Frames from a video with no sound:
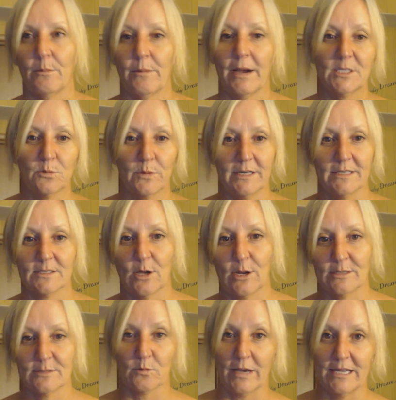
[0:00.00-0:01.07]
My twin is
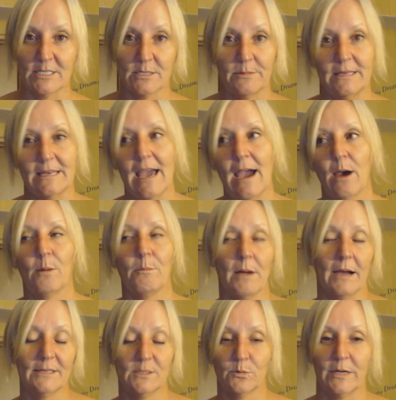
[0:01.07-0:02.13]
on his way to me now.
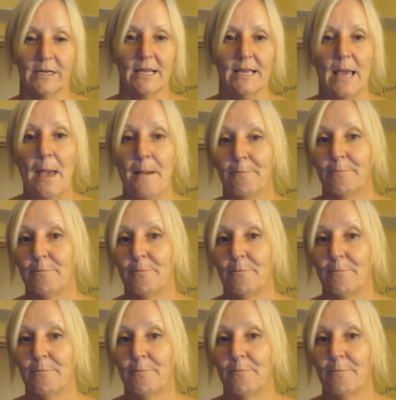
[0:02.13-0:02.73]
My twin